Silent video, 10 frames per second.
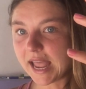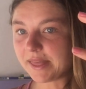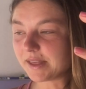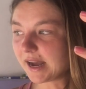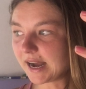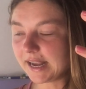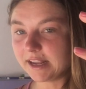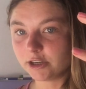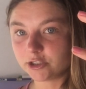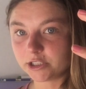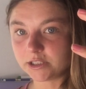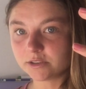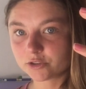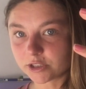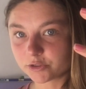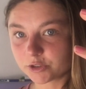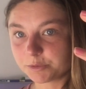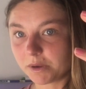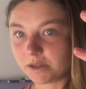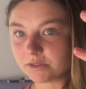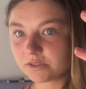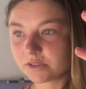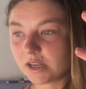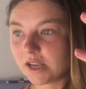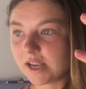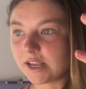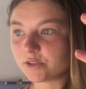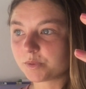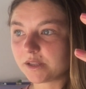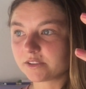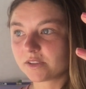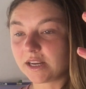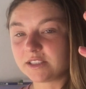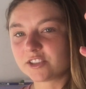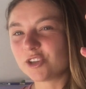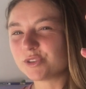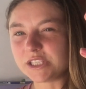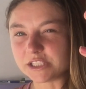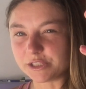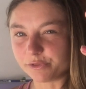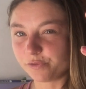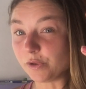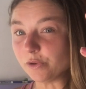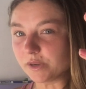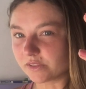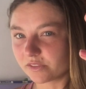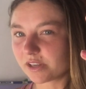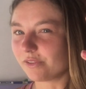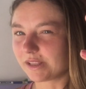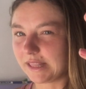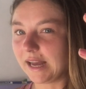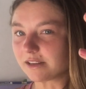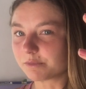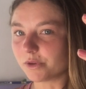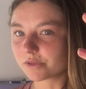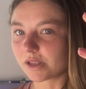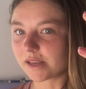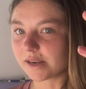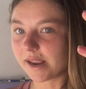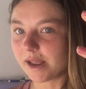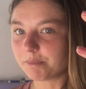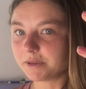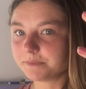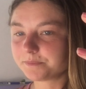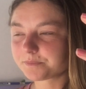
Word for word: and the high energy stress response is where there's like dissociative fugue and stuff like that is most likely to happen.